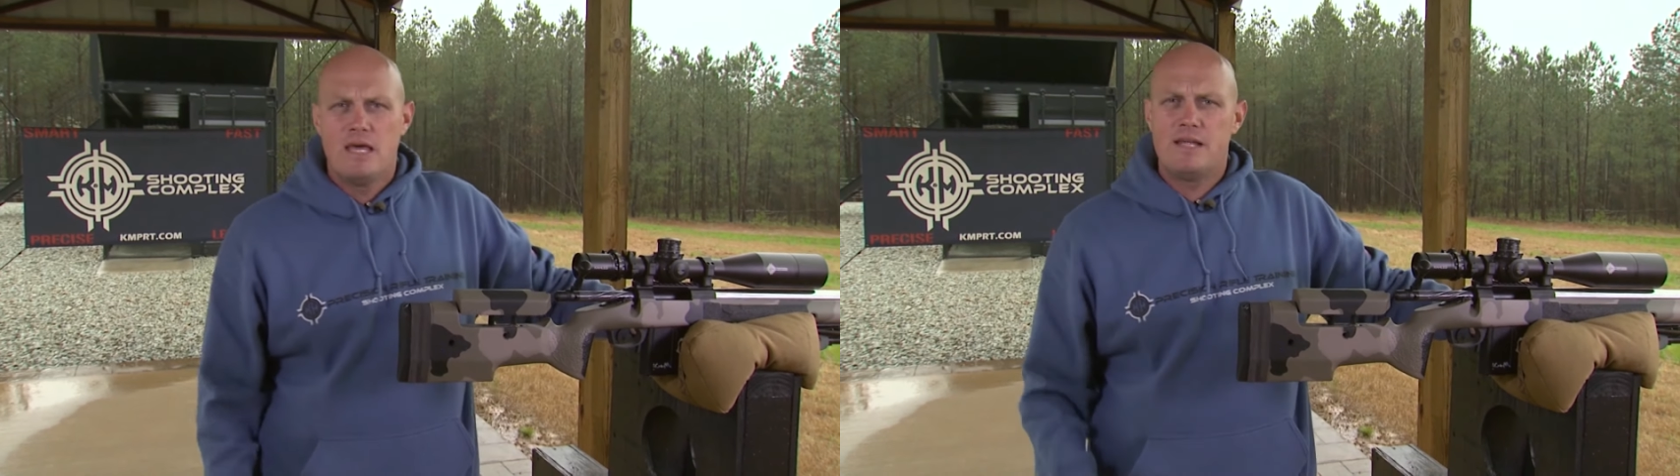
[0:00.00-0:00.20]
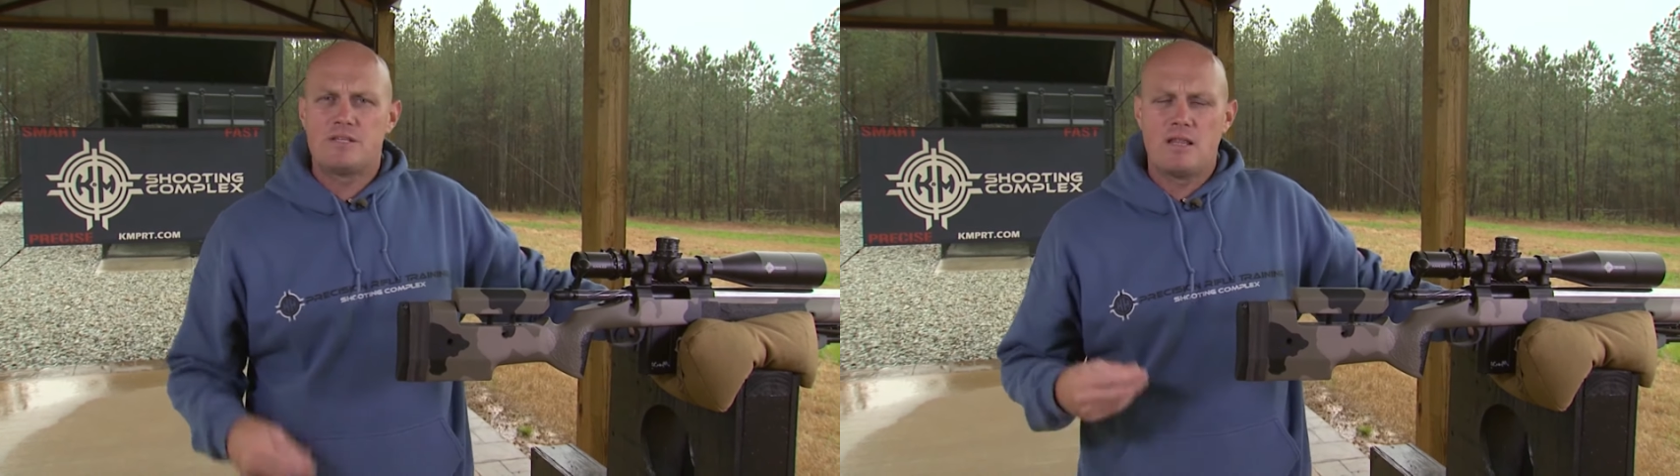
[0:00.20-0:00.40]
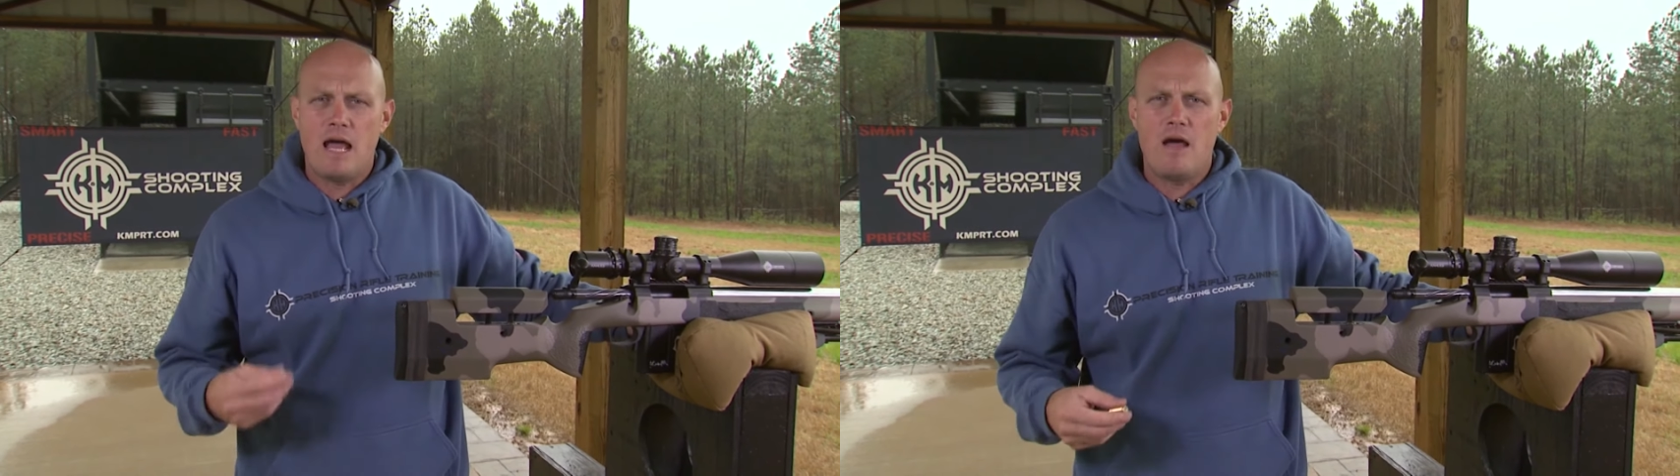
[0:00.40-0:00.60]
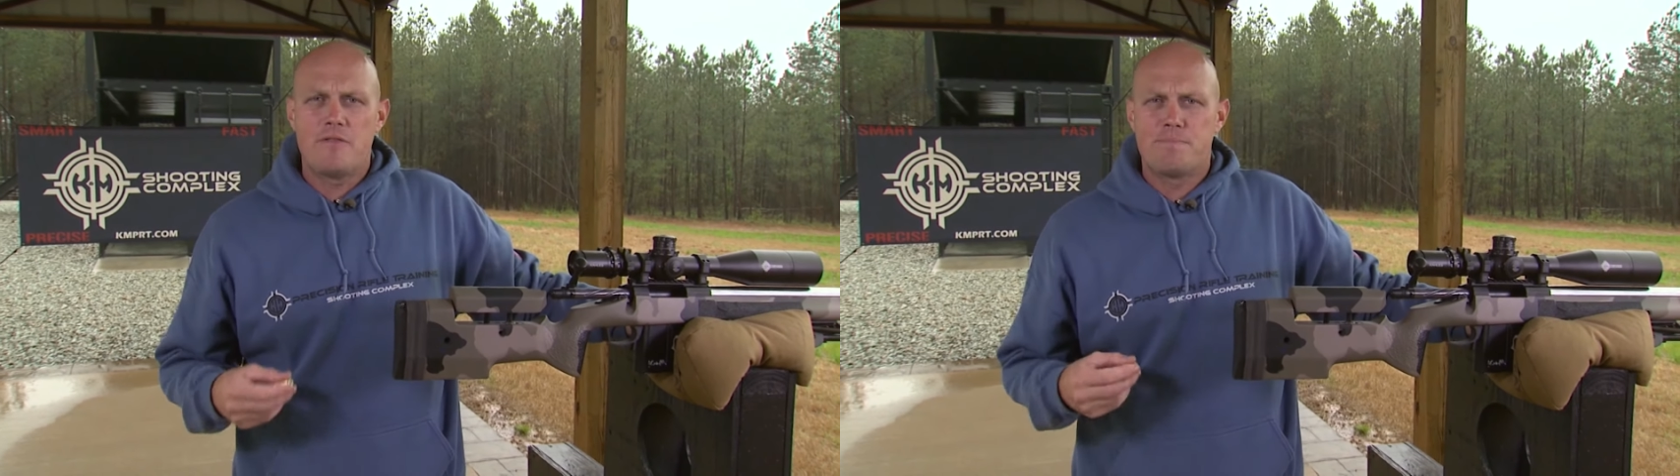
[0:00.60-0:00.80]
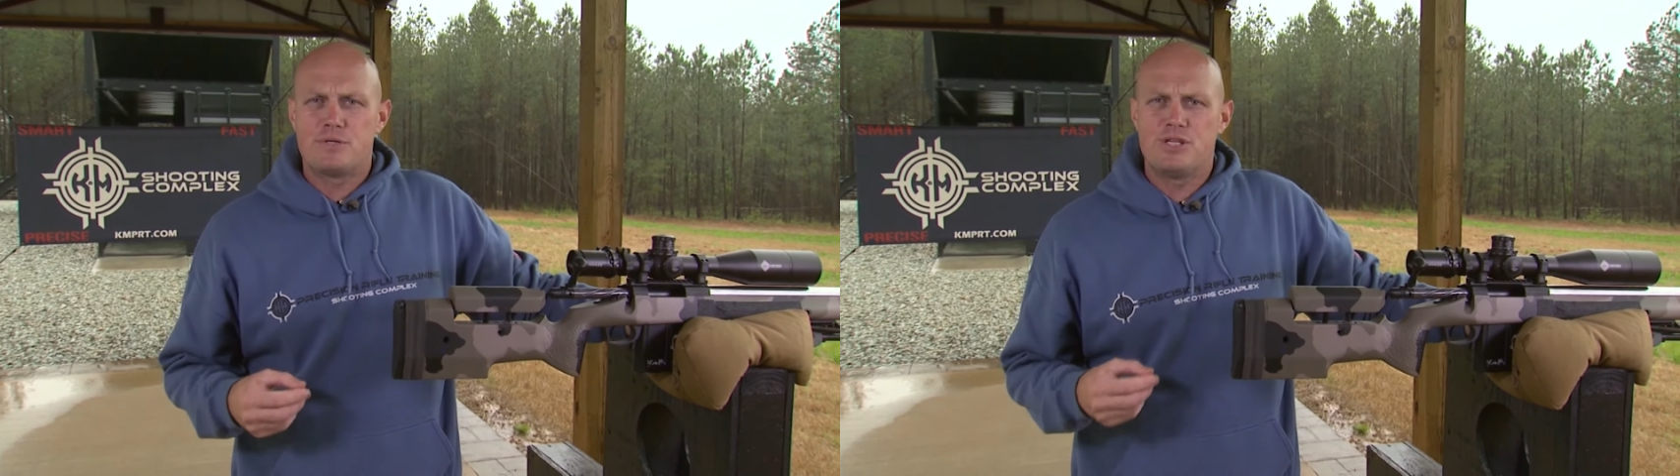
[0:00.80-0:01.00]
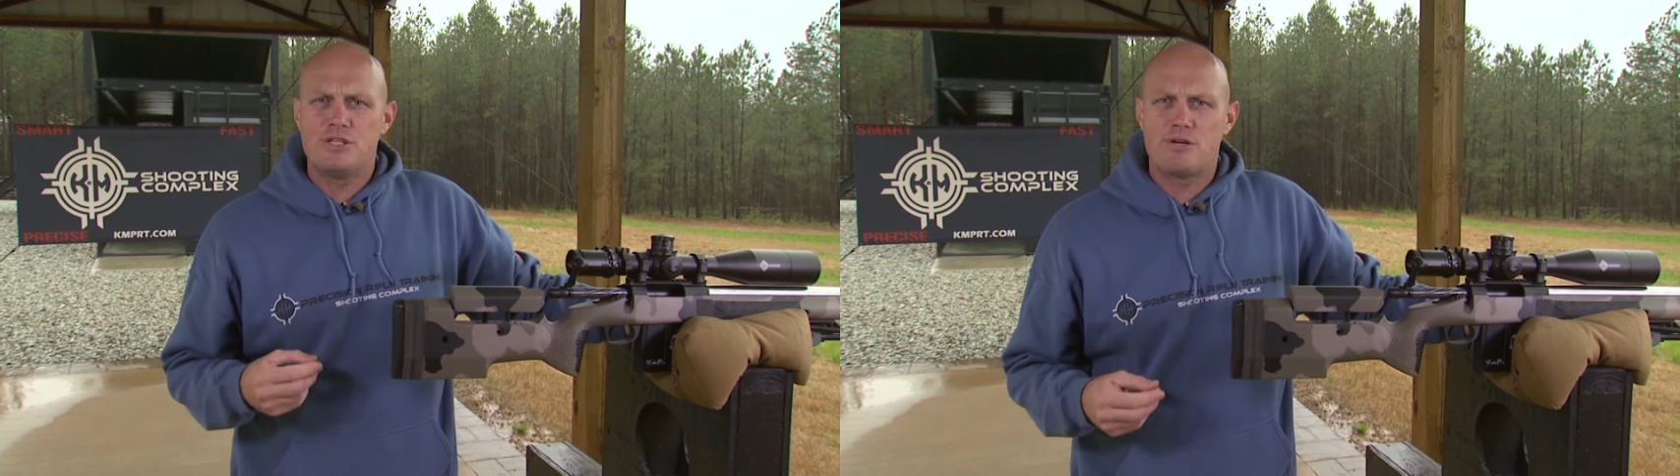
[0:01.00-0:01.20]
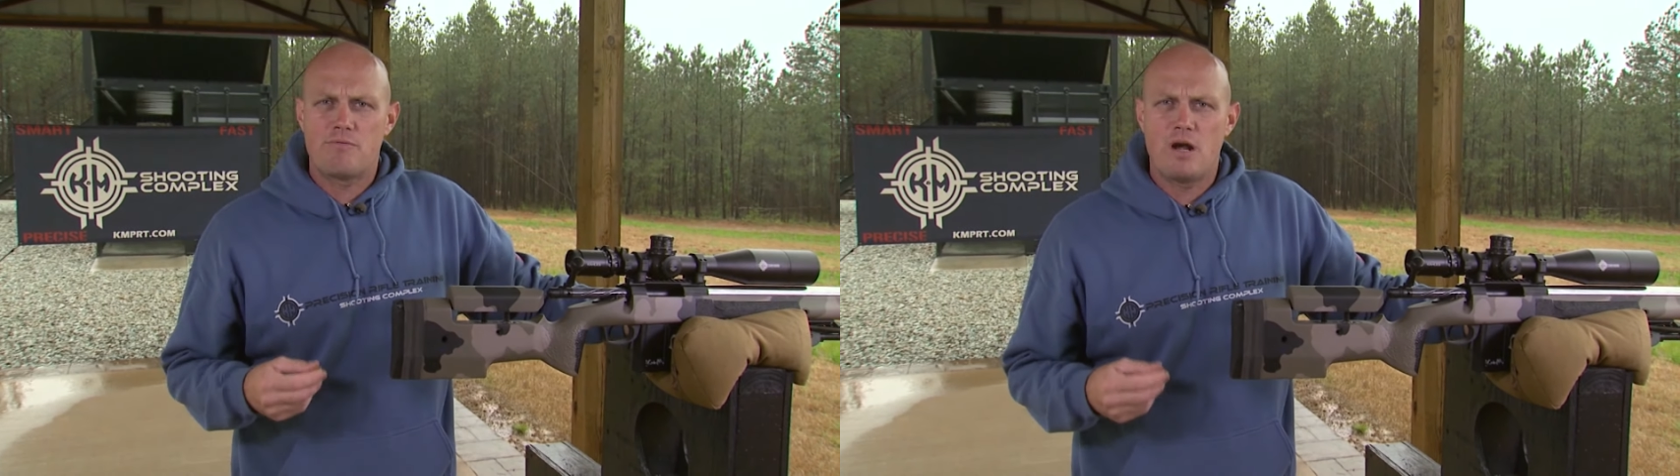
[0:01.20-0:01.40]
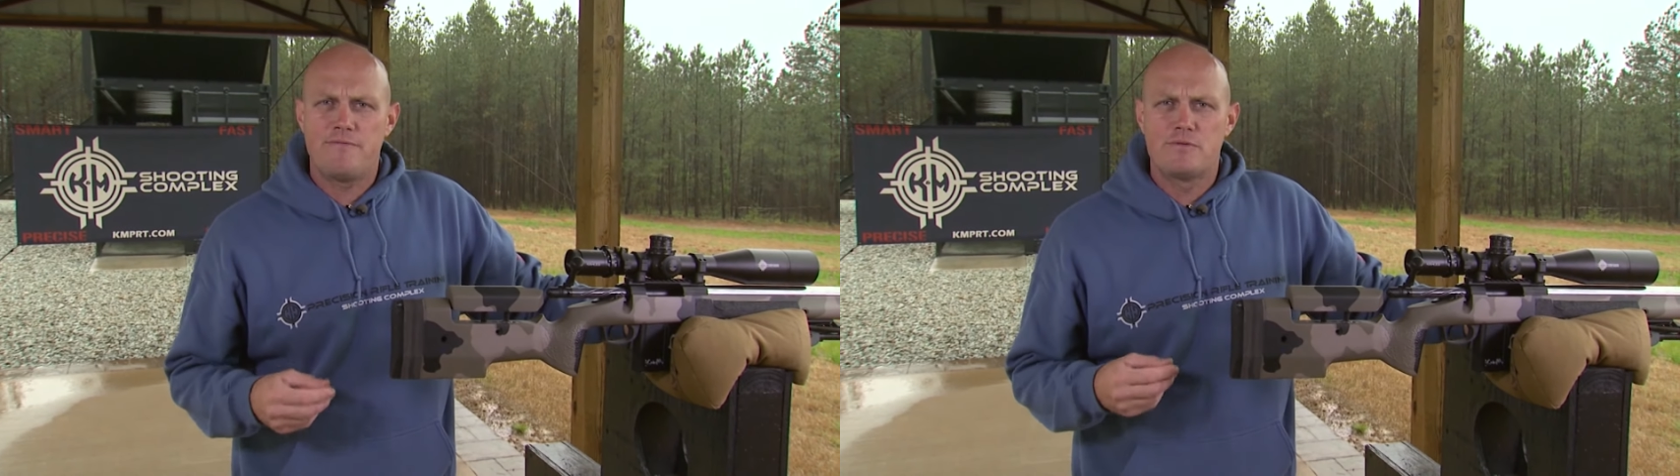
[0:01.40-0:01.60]
it has allowed the precision
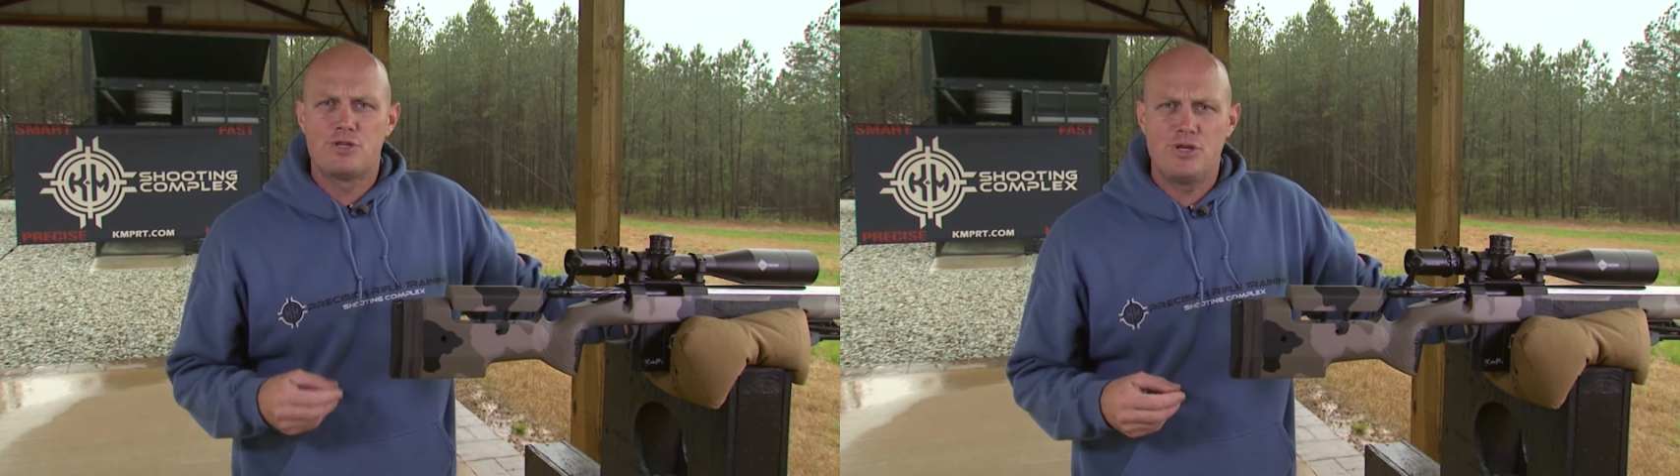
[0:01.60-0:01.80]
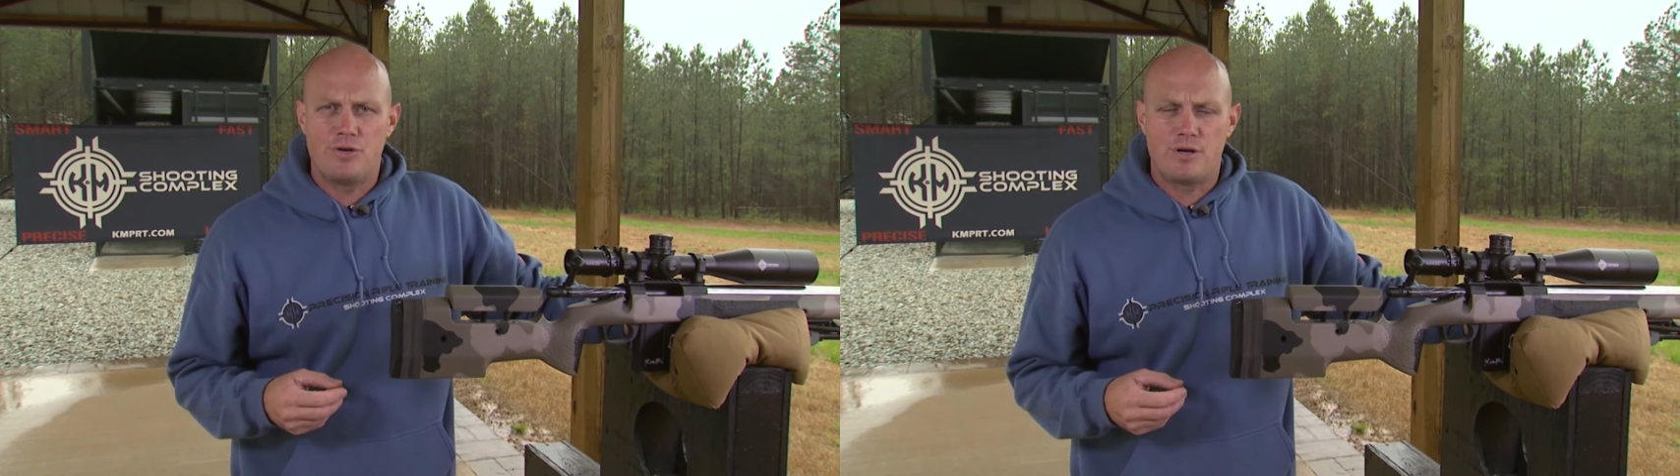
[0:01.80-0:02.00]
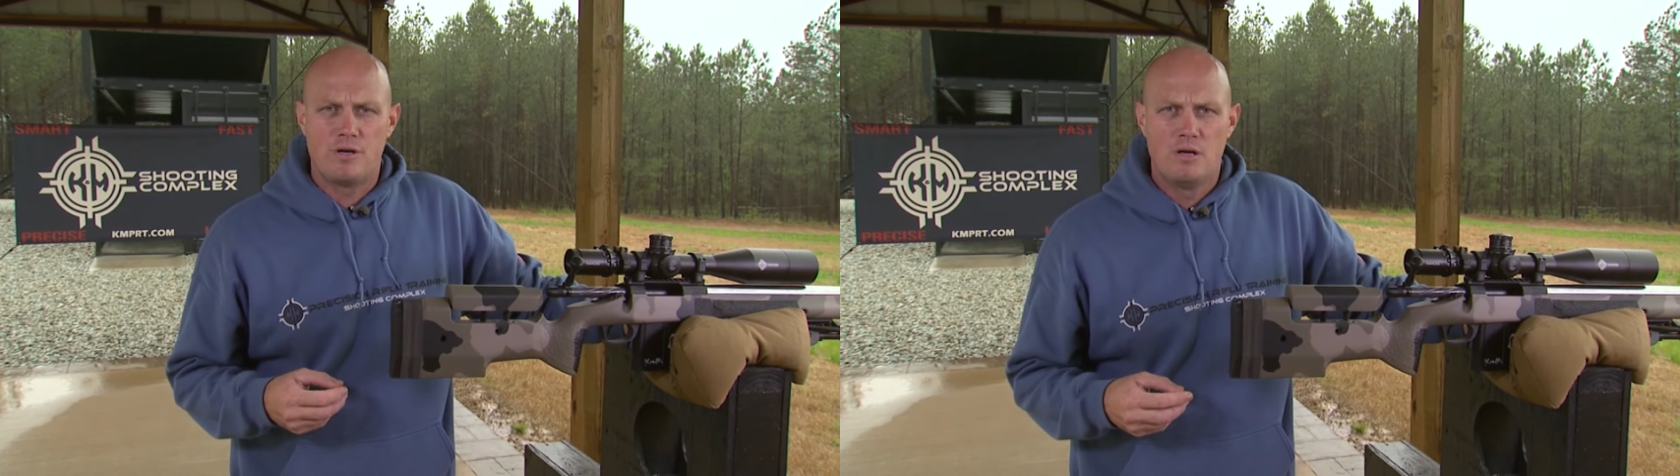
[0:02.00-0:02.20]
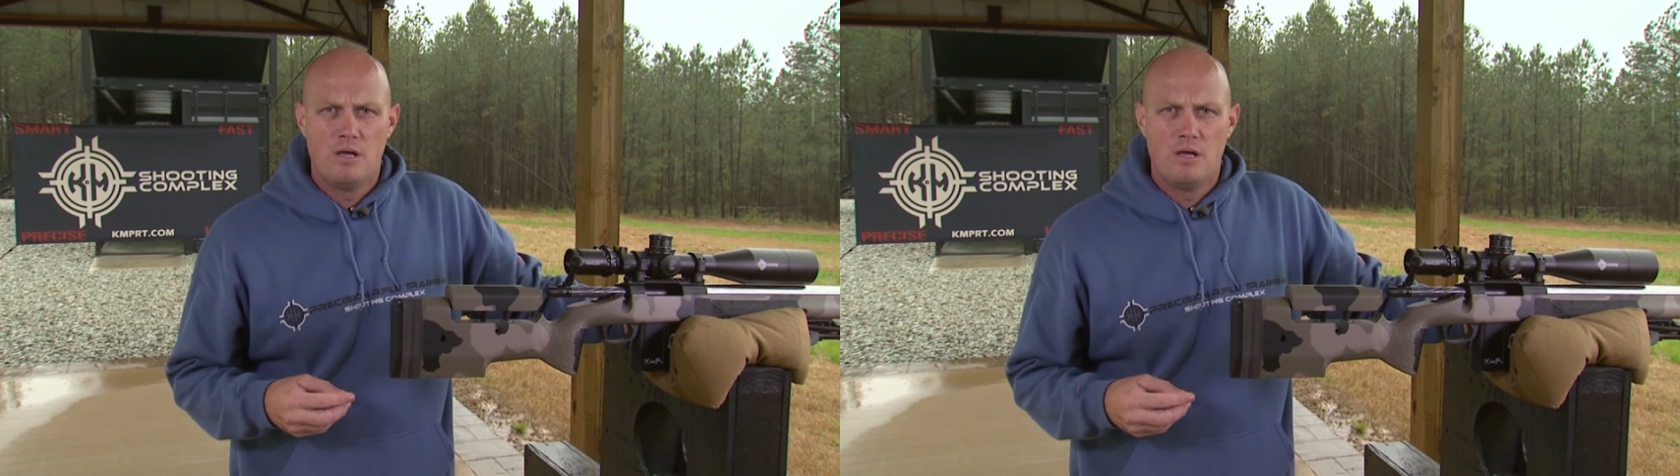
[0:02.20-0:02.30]
rifle shooter